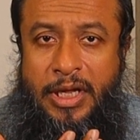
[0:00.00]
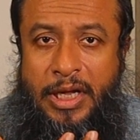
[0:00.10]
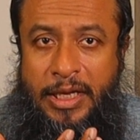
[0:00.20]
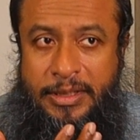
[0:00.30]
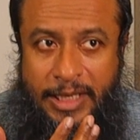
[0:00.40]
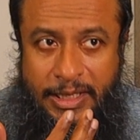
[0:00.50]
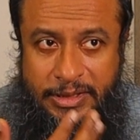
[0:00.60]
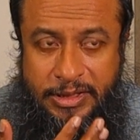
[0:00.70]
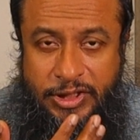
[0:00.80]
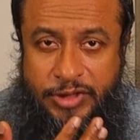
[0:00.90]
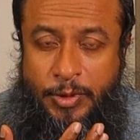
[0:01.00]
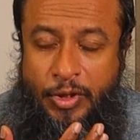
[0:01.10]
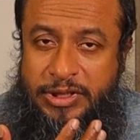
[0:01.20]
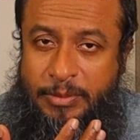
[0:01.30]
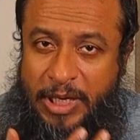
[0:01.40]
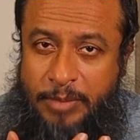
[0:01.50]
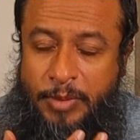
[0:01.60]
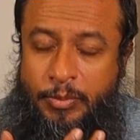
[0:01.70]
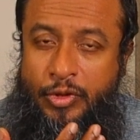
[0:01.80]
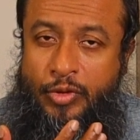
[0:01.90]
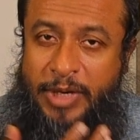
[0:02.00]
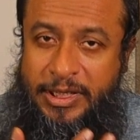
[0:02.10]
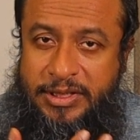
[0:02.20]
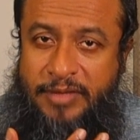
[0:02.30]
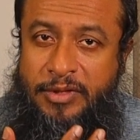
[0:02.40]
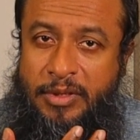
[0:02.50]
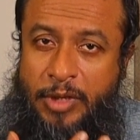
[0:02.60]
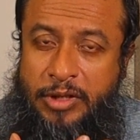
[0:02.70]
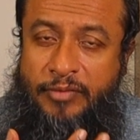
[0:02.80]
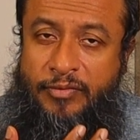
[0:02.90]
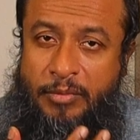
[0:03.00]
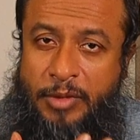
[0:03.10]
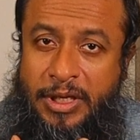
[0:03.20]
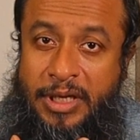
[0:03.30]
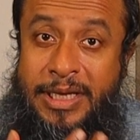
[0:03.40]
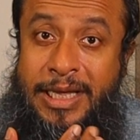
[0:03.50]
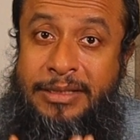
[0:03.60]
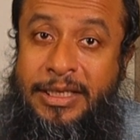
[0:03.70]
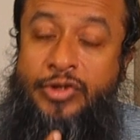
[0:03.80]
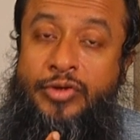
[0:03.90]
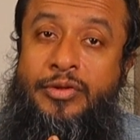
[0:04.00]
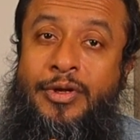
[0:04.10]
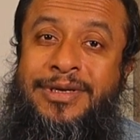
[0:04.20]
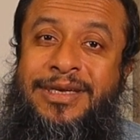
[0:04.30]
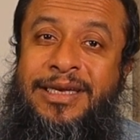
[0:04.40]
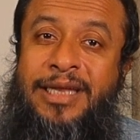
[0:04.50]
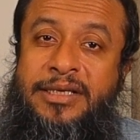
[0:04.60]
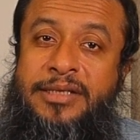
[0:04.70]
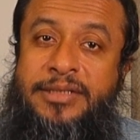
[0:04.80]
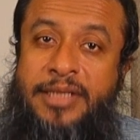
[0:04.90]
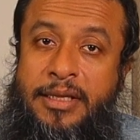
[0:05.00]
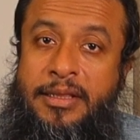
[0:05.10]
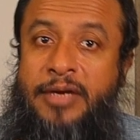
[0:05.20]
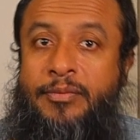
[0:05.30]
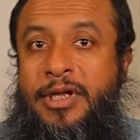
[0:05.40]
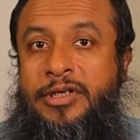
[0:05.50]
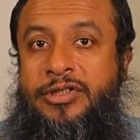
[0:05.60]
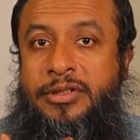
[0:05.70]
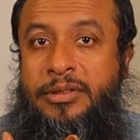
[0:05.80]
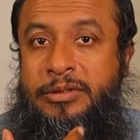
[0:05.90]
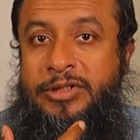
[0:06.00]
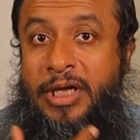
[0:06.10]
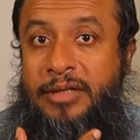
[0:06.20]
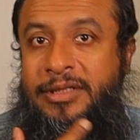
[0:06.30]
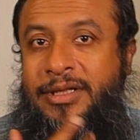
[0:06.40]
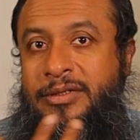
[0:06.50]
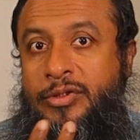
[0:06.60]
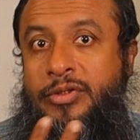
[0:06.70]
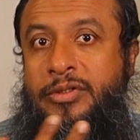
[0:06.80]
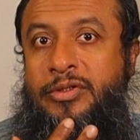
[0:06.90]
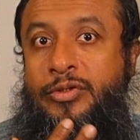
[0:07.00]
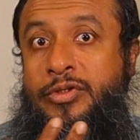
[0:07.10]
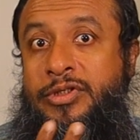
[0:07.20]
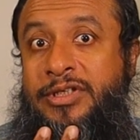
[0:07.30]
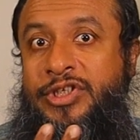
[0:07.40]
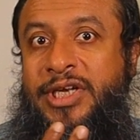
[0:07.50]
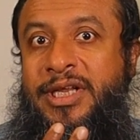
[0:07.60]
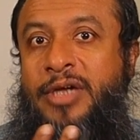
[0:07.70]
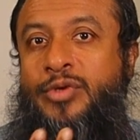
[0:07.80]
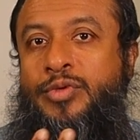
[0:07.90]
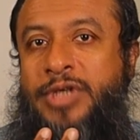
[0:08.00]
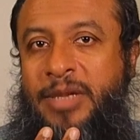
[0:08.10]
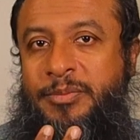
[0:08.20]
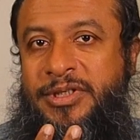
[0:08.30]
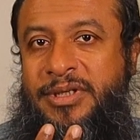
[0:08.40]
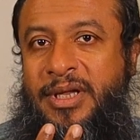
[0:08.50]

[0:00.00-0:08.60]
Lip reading: Just because the bad people do bad stuff in the month of Ramadan, that should not let us think that shayateen the chaining are two types.